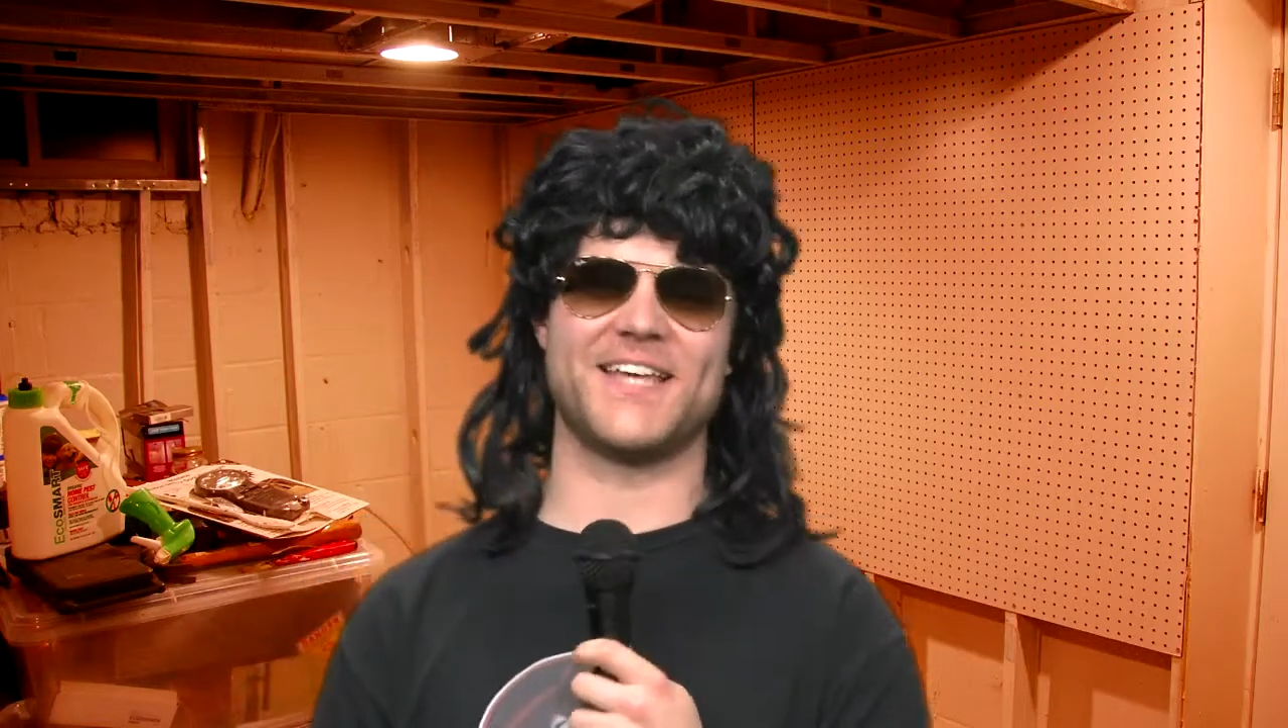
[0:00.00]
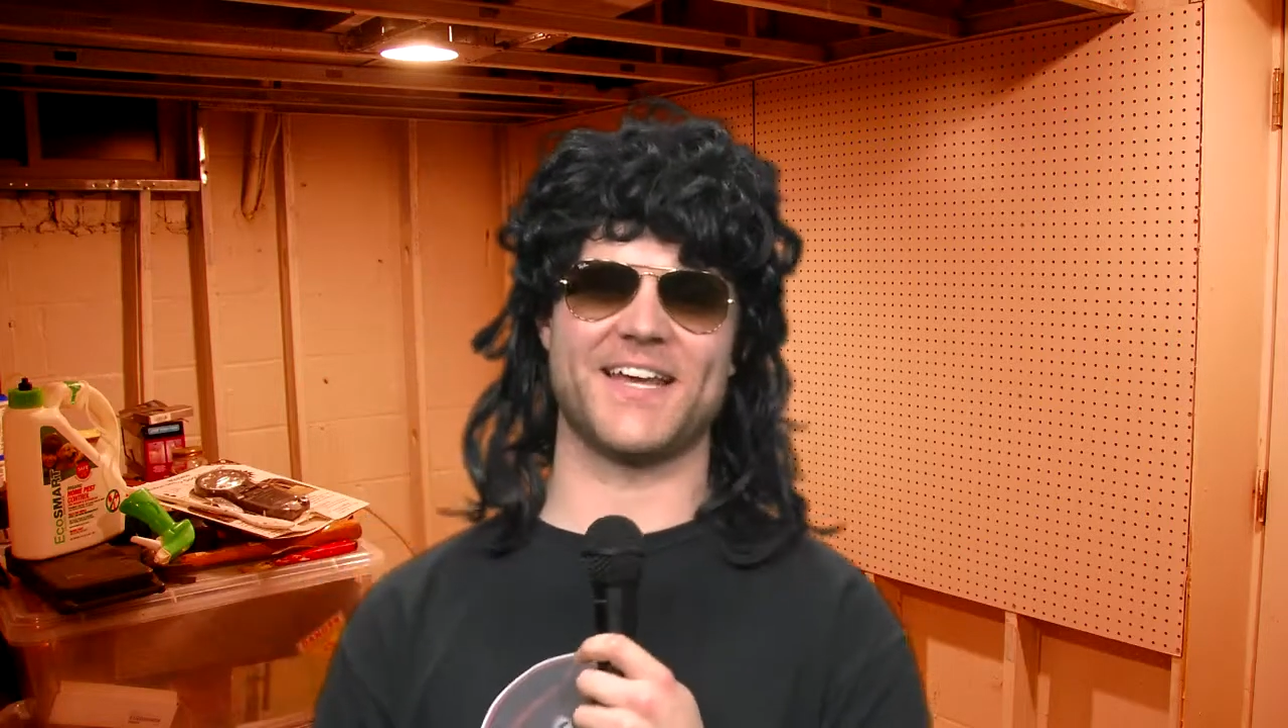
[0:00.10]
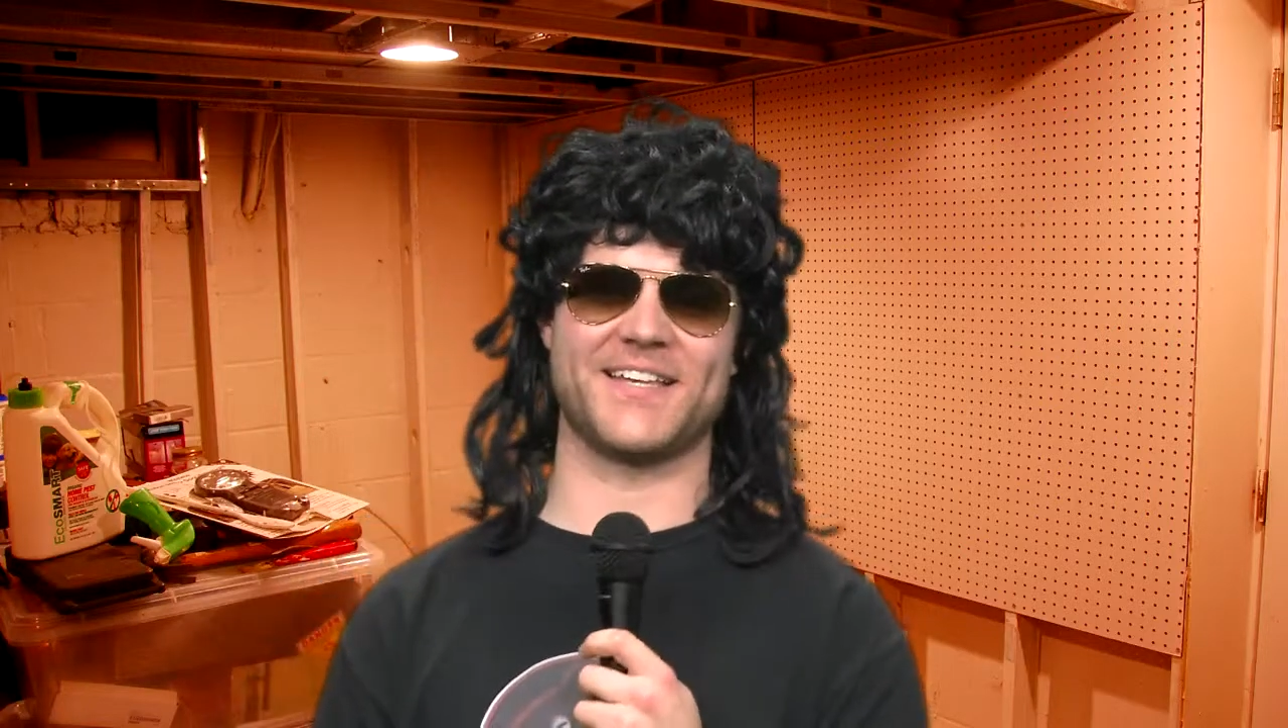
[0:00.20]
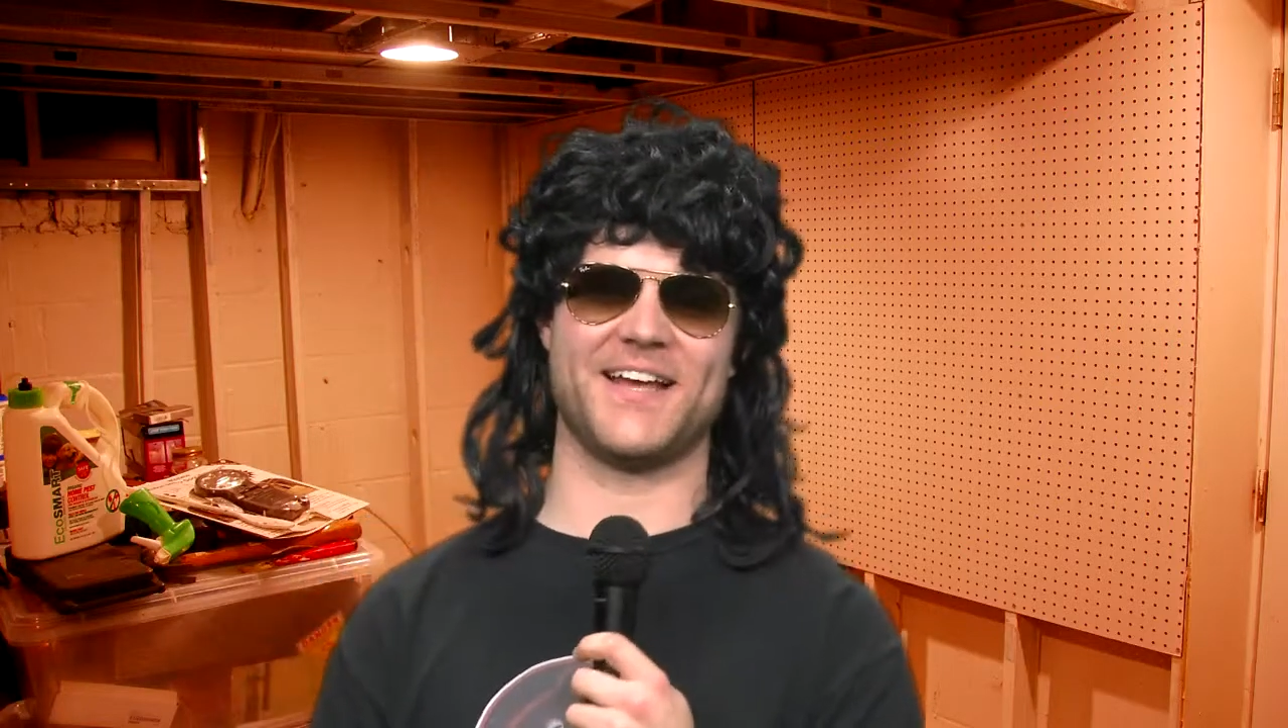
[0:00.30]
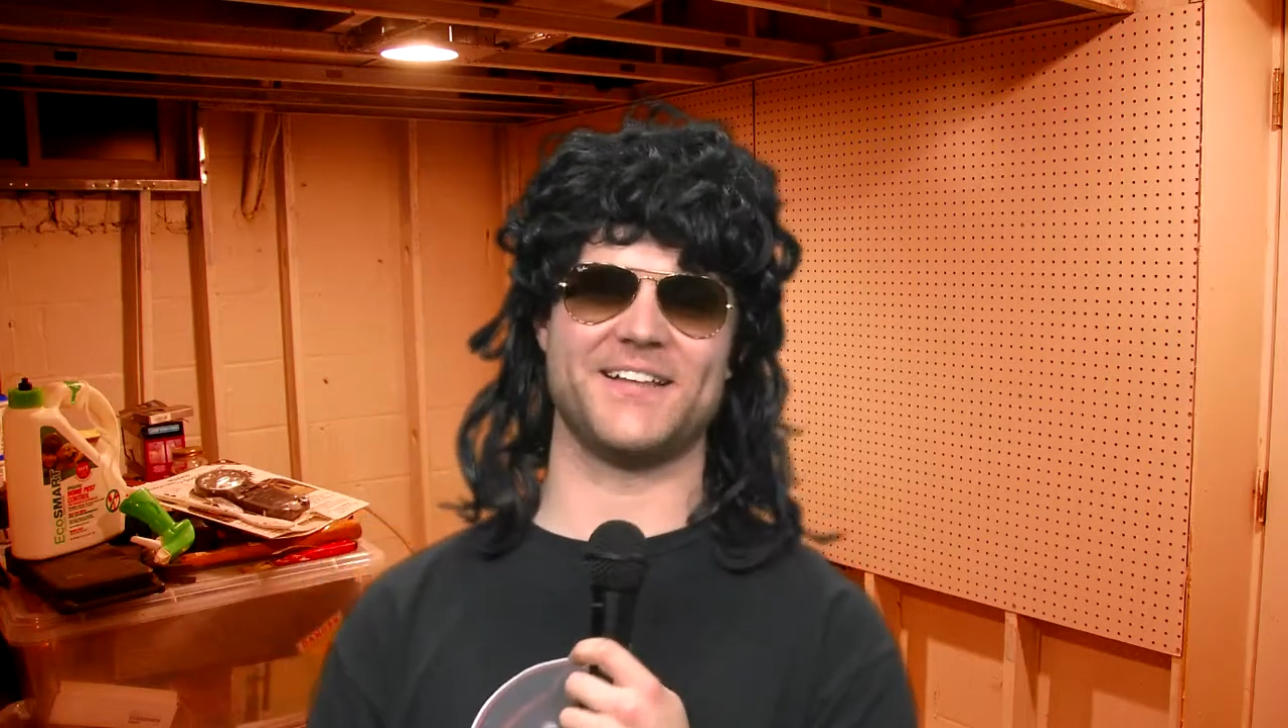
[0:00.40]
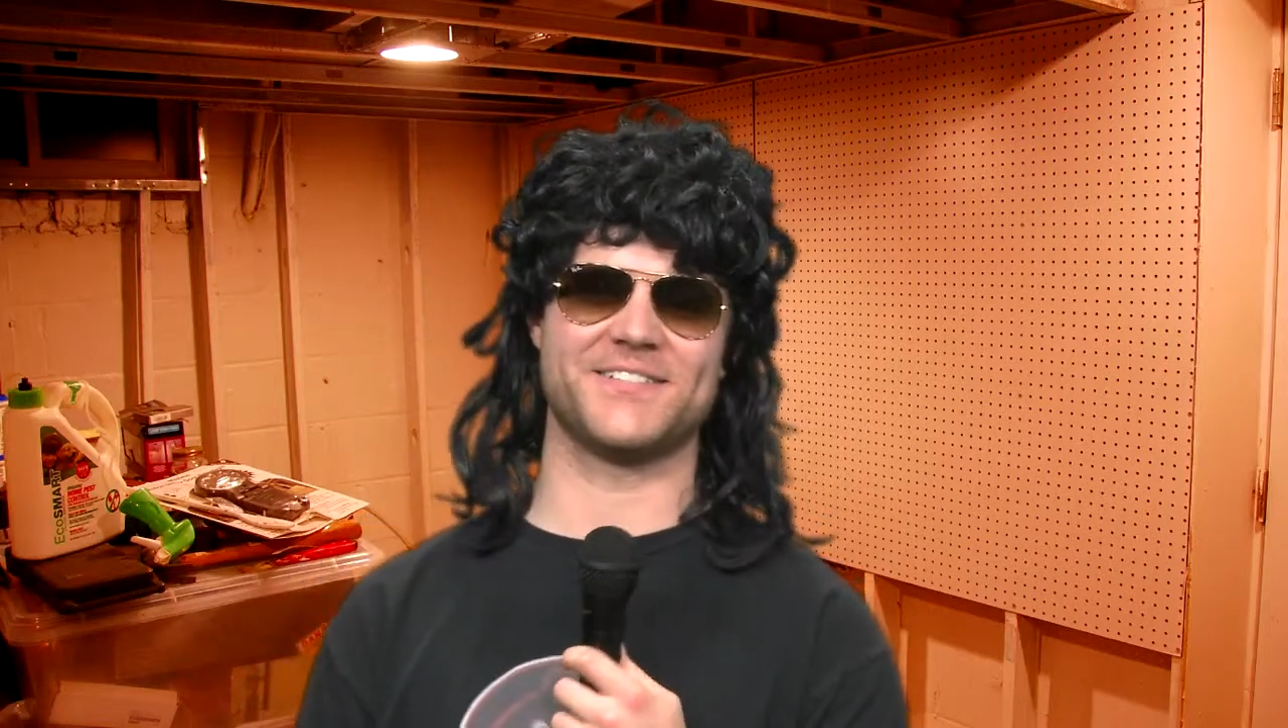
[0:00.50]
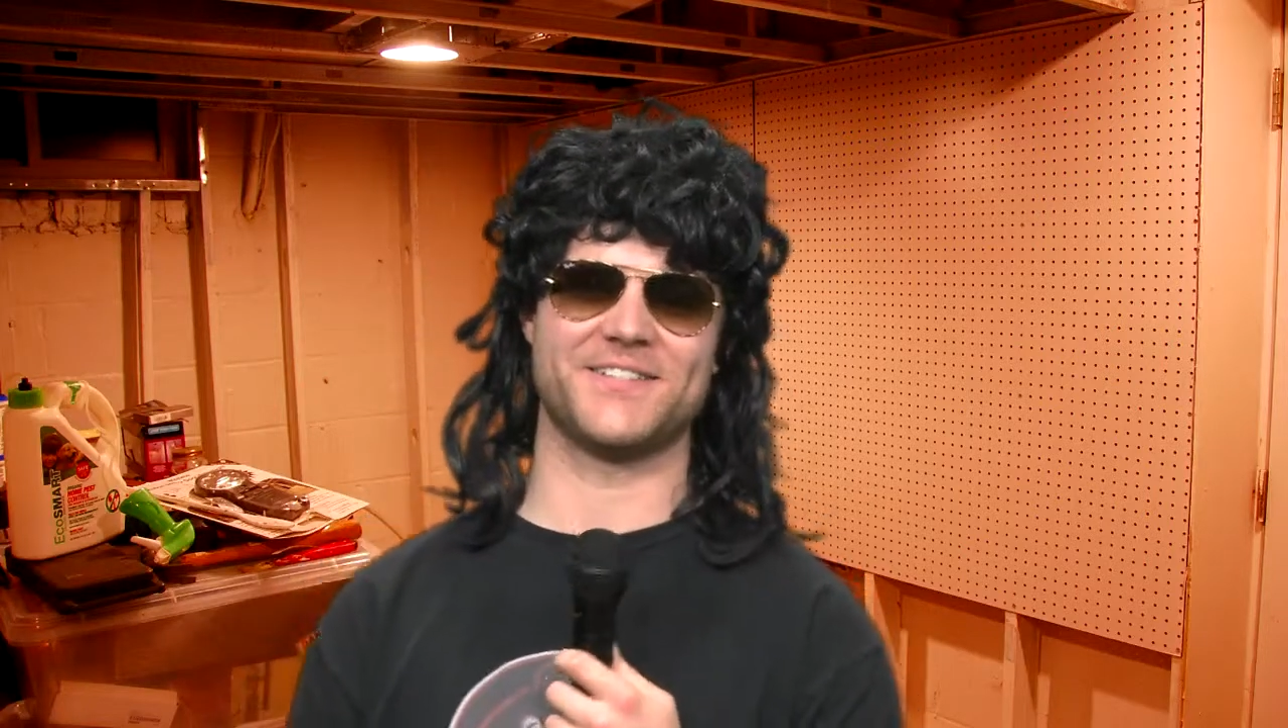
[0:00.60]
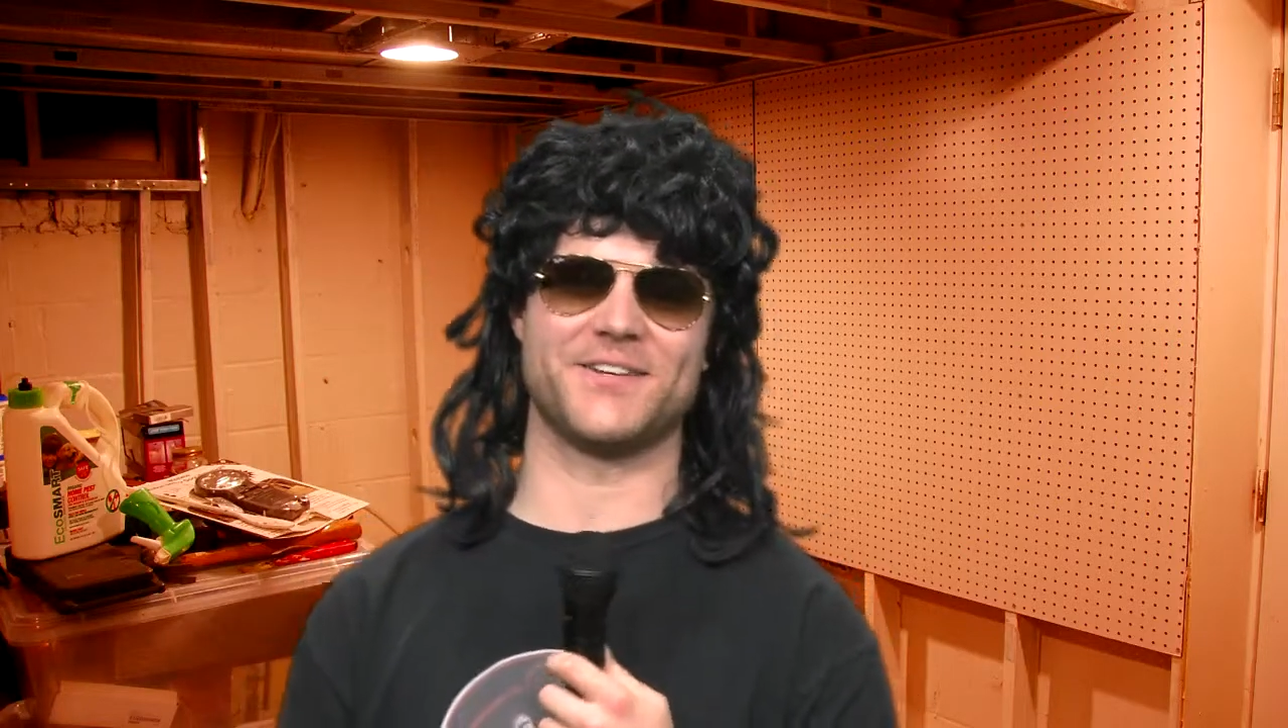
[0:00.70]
technology